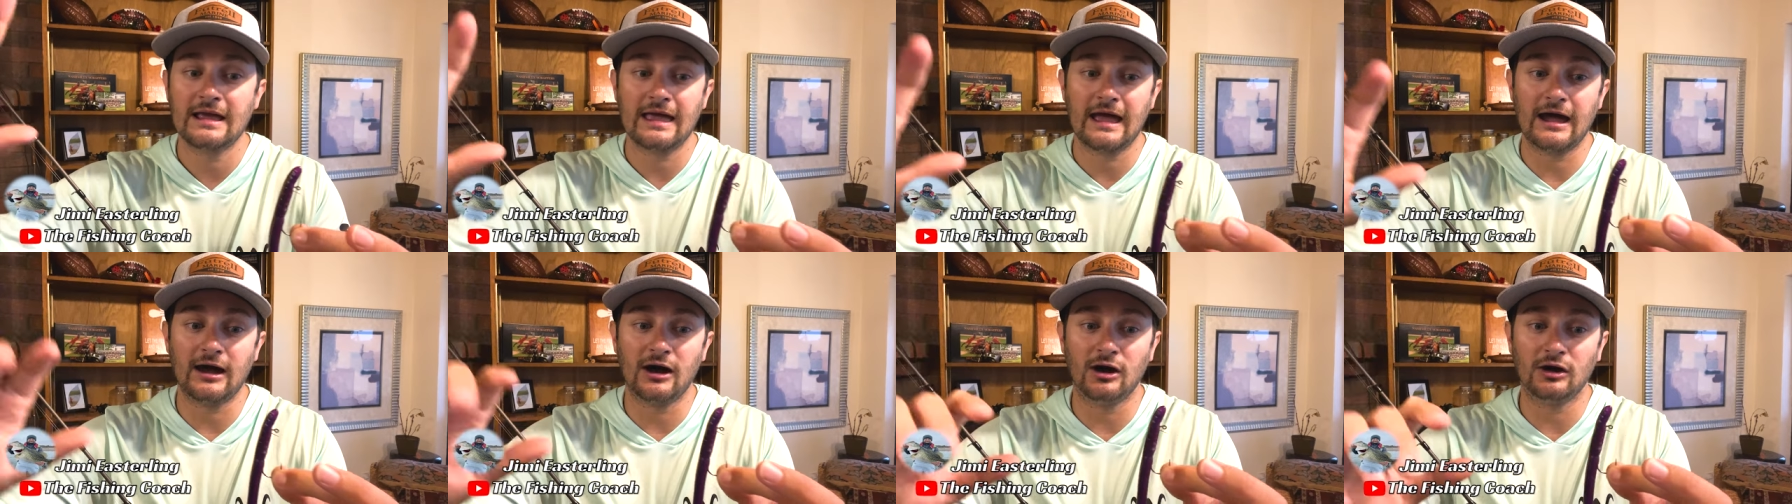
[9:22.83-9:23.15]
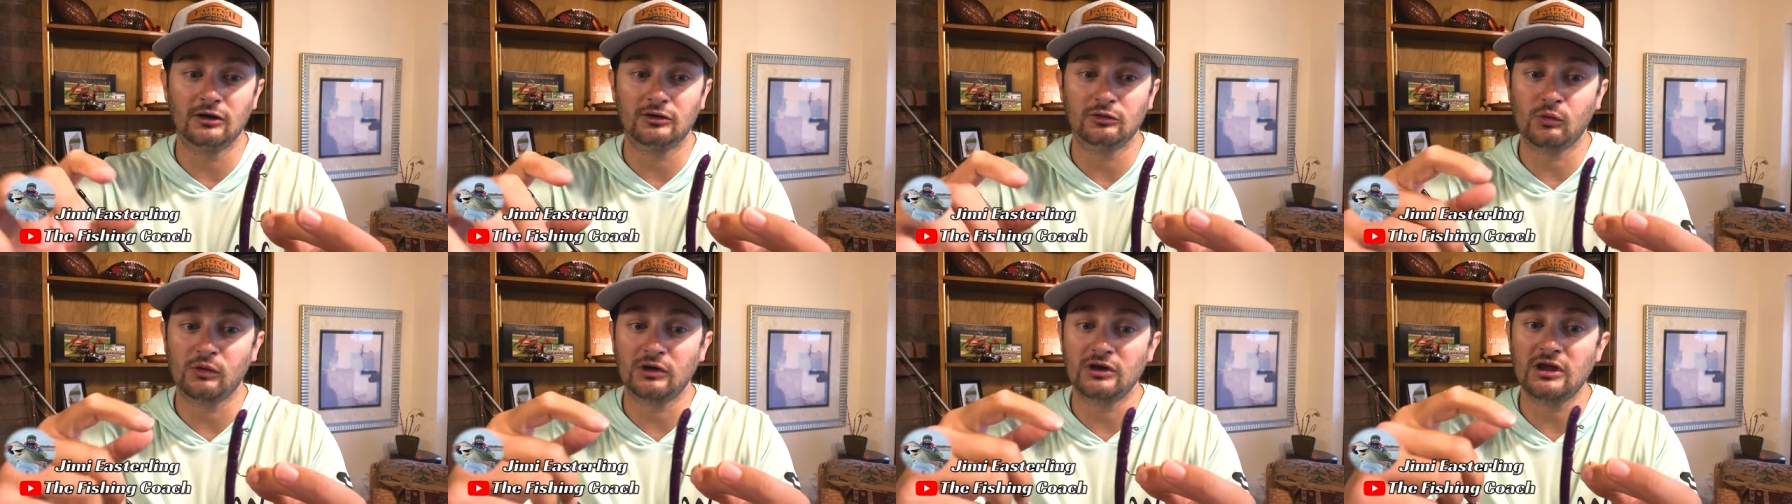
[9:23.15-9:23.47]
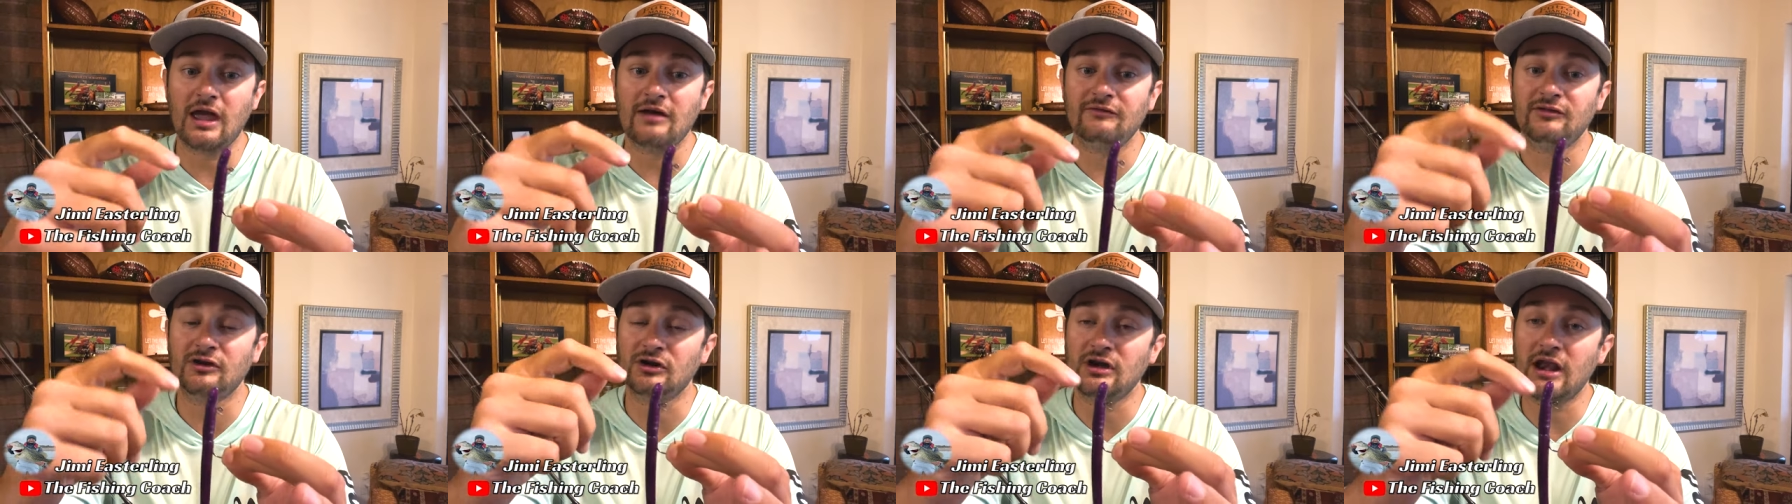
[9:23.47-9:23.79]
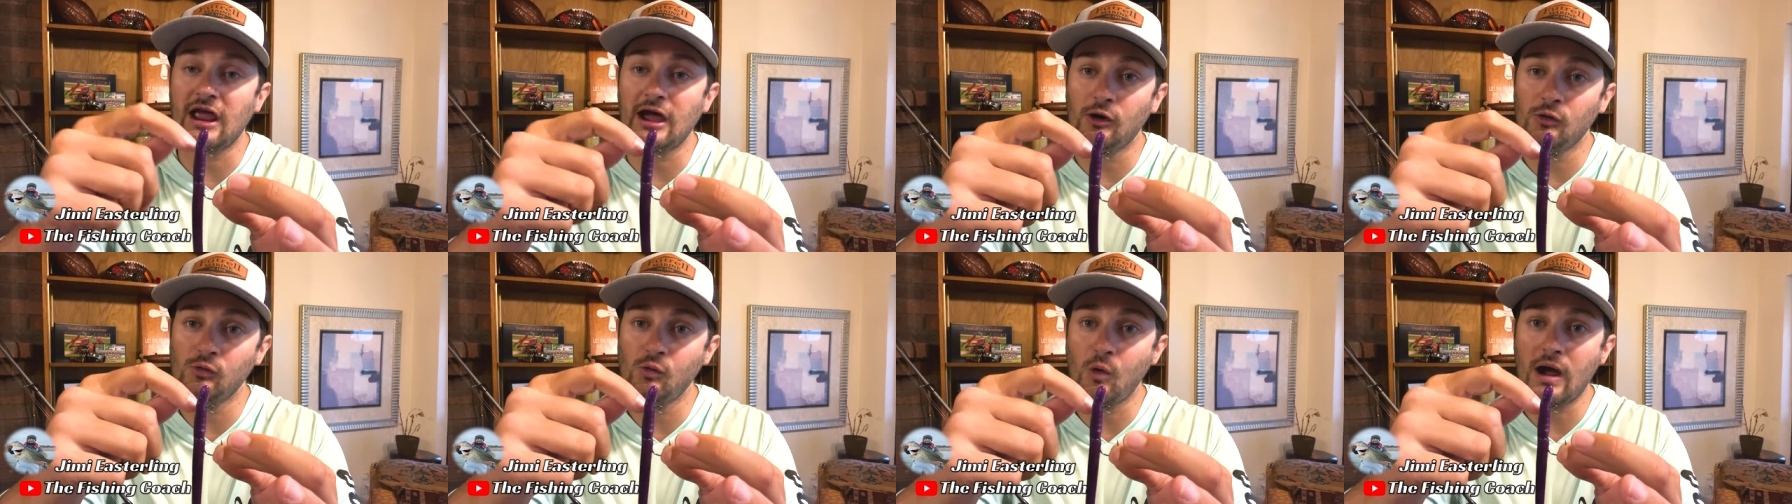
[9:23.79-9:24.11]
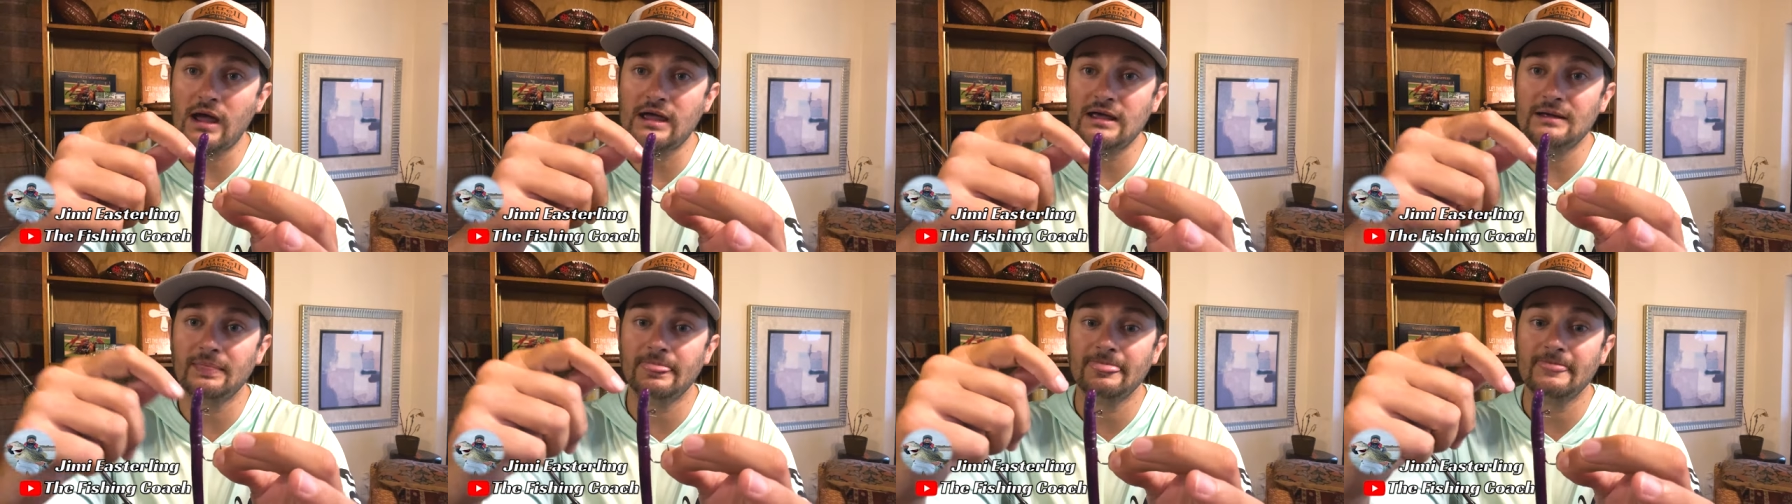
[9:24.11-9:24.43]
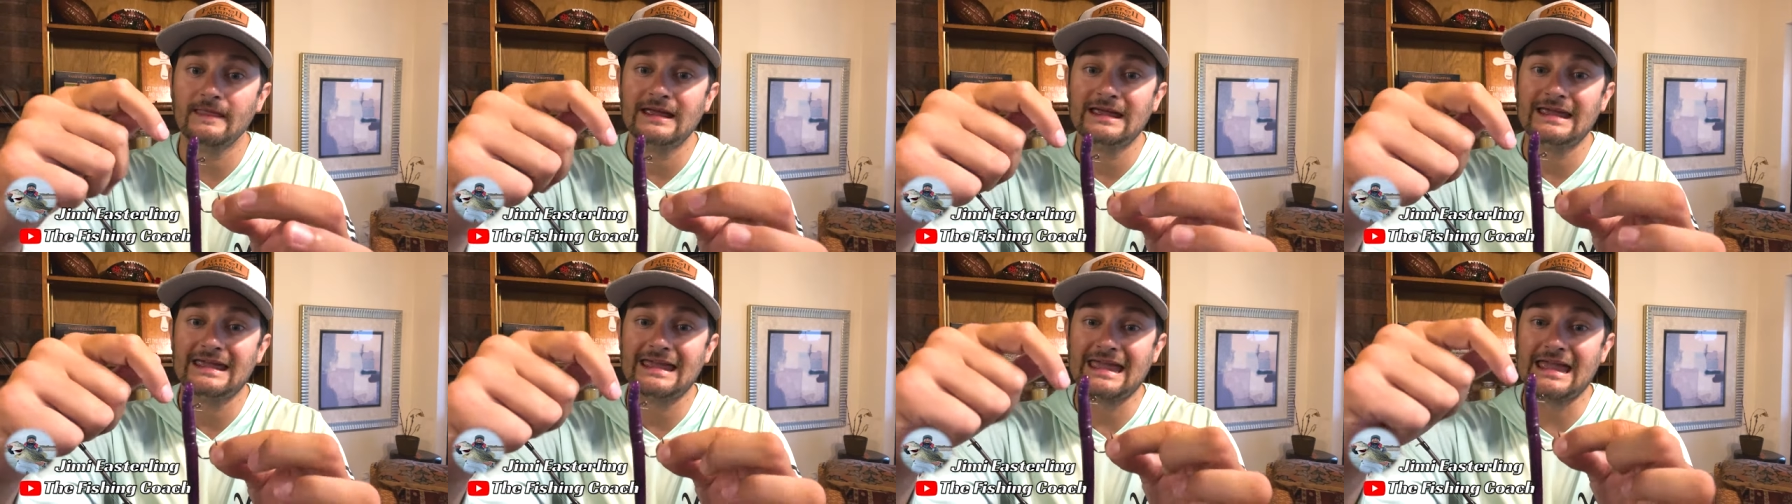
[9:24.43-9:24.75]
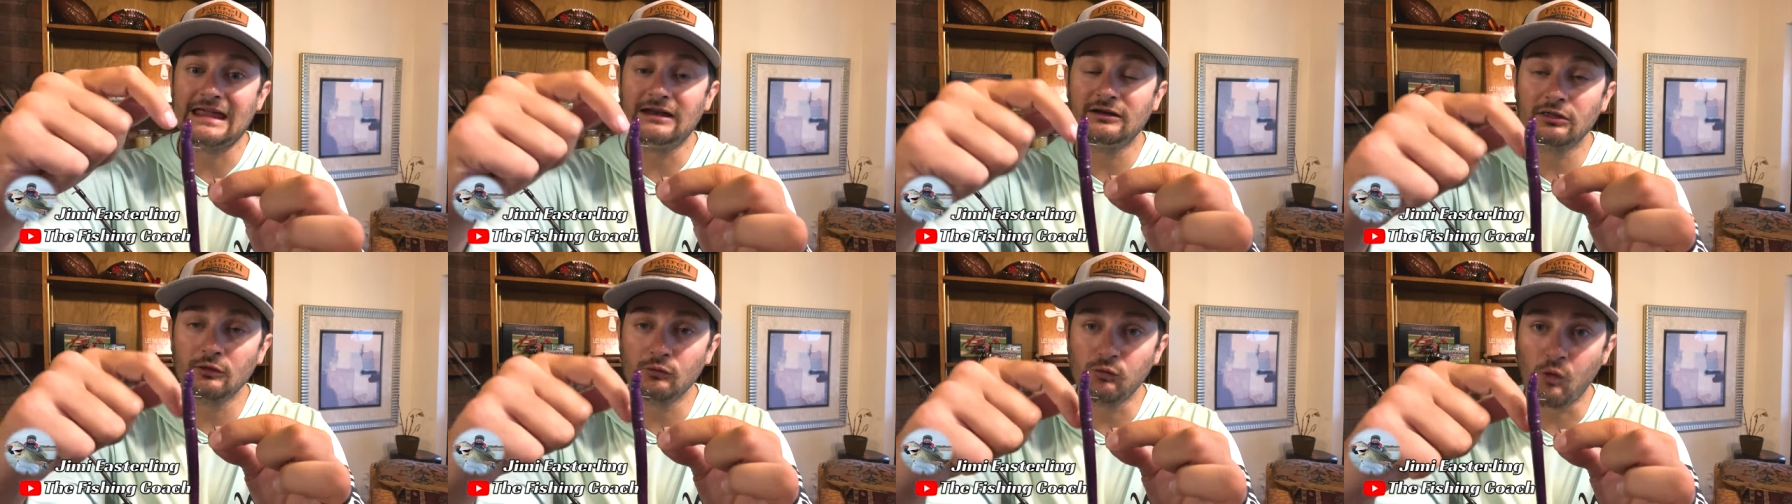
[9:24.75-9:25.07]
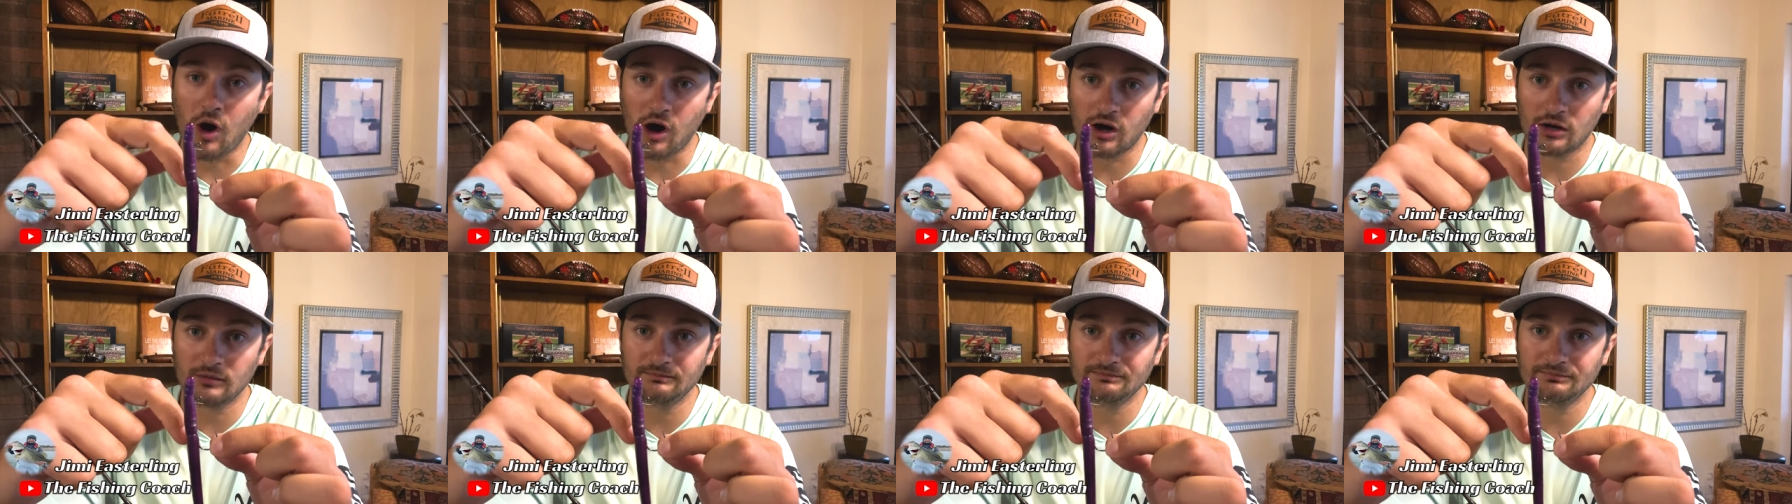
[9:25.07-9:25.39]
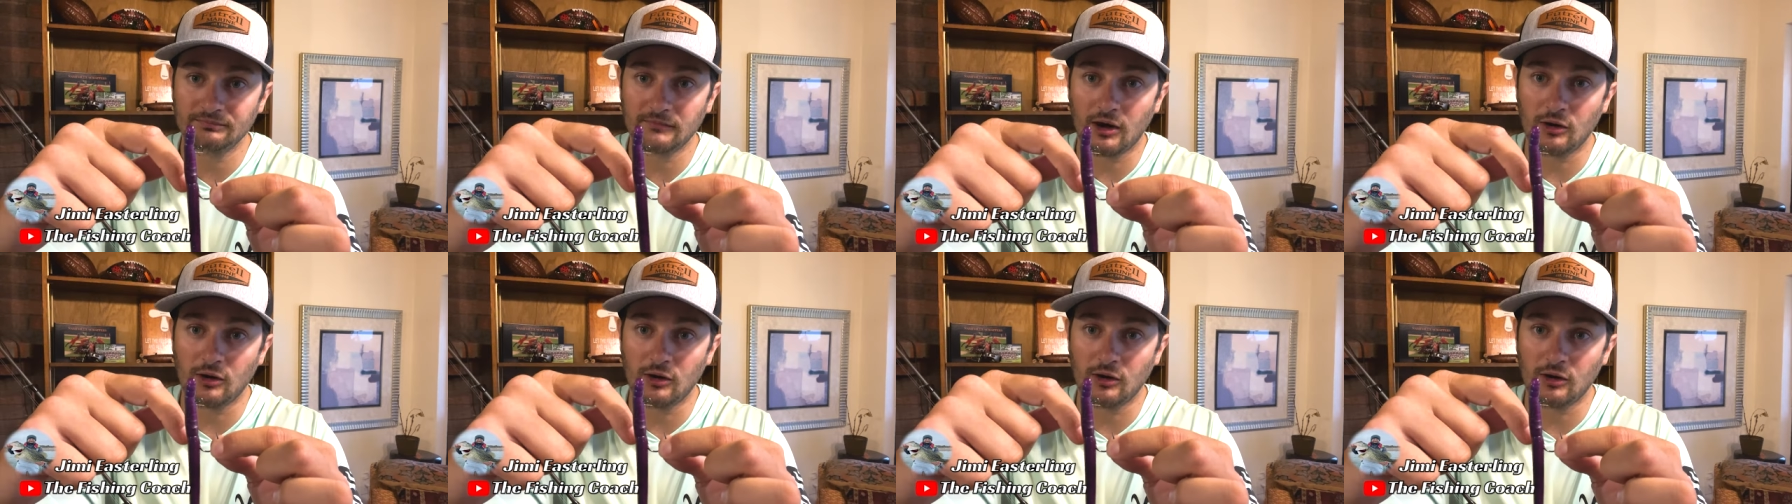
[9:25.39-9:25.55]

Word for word: uh, to where you have your nail weight into the worm,